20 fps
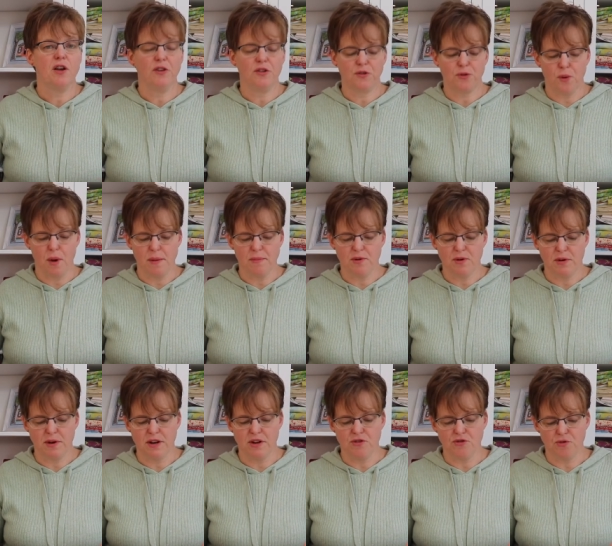So I'm
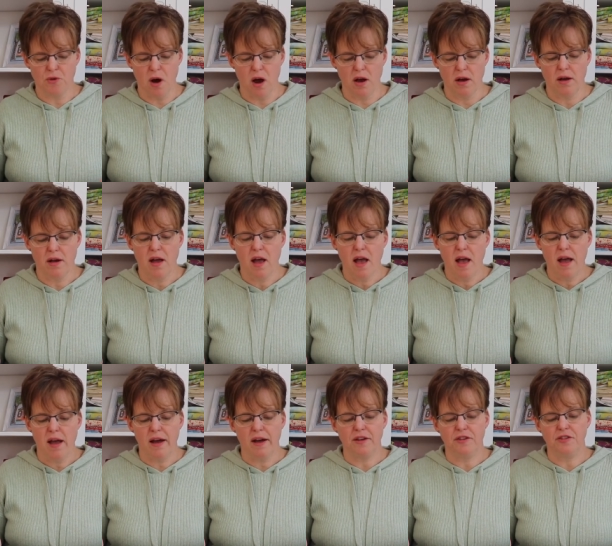going to draw
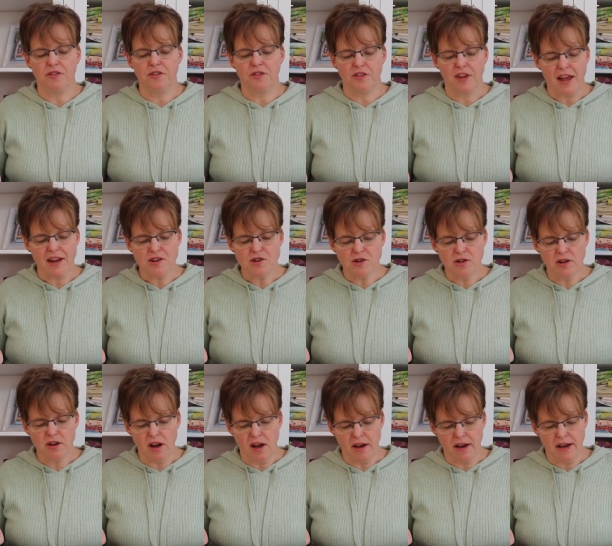a center
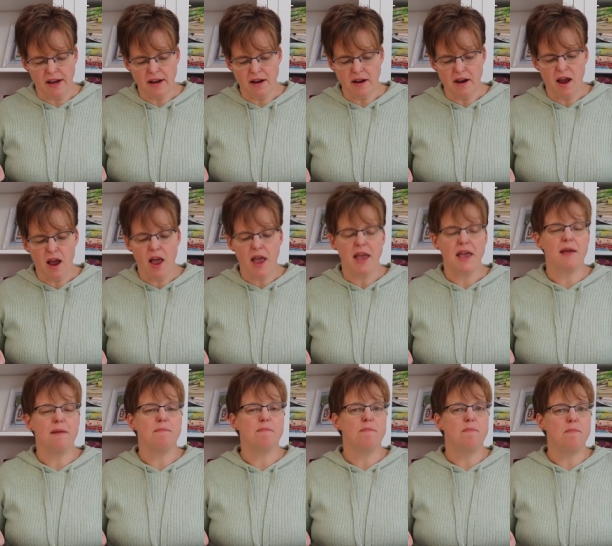line
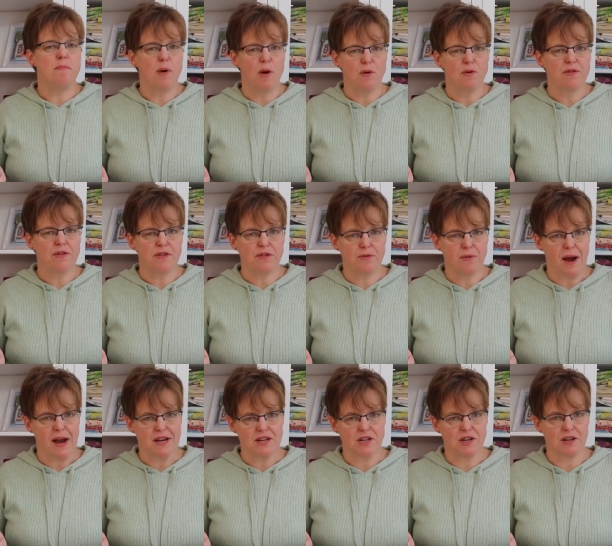in both
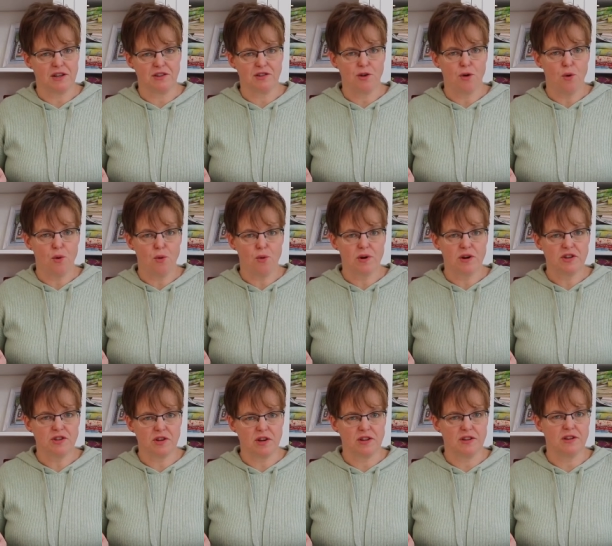directions,
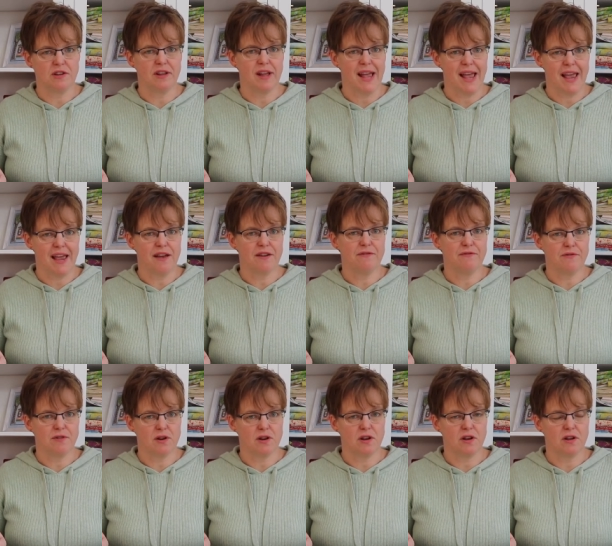horizontal and
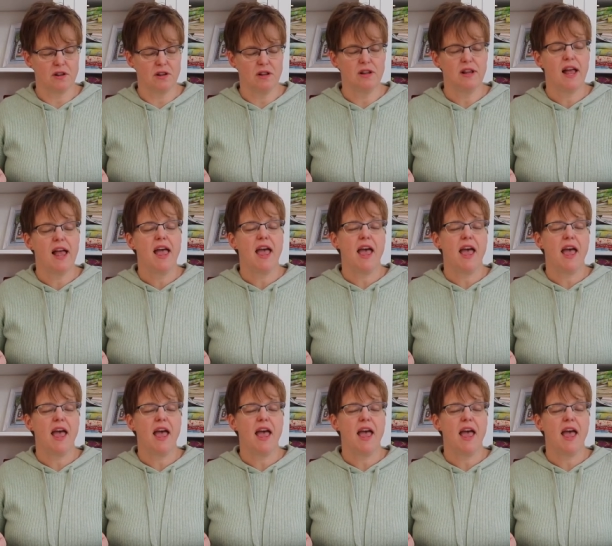vertical,